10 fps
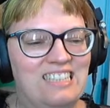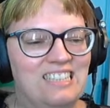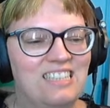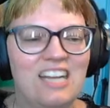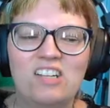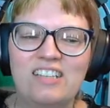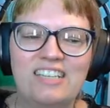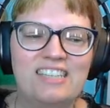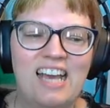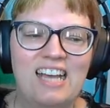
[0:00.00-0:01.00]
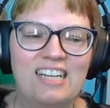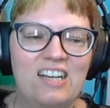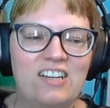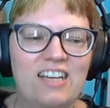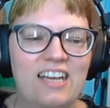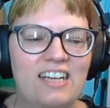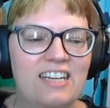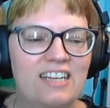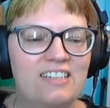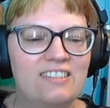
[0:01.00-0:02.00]
I don't like that. Okay,
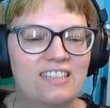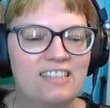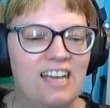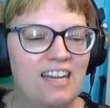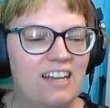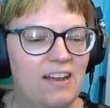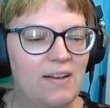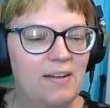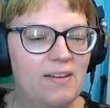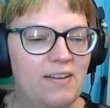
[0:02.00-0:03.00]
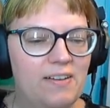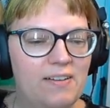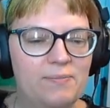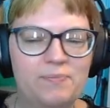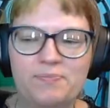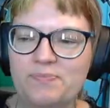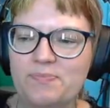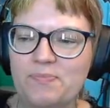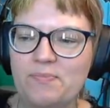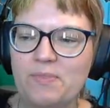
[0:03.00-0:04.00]
I don't like that. I'm
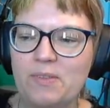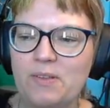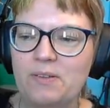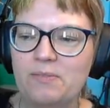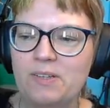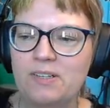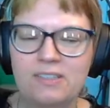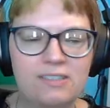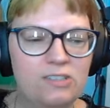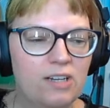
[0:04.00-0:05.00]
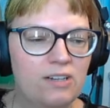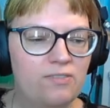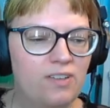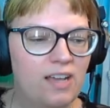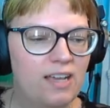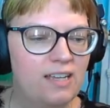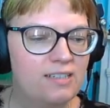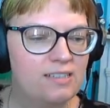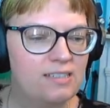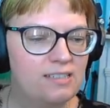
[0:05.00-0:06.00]
gonna try to
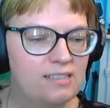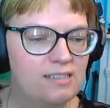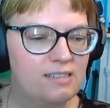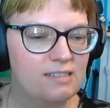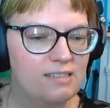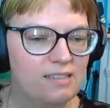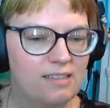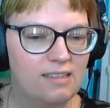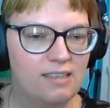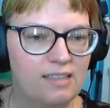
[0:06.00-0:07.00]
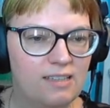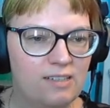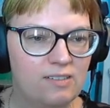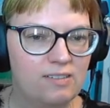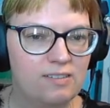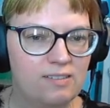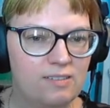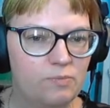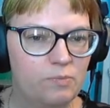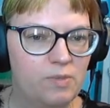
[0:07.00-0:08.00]
find the little
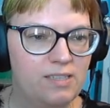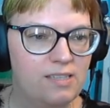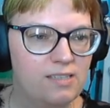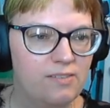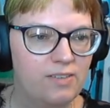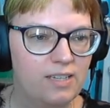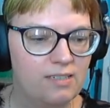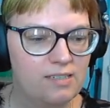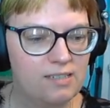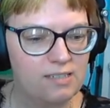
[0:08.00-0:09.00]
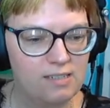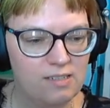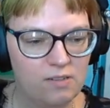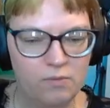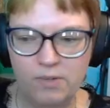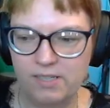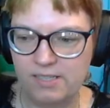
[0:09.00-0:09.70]
pieces of it. What does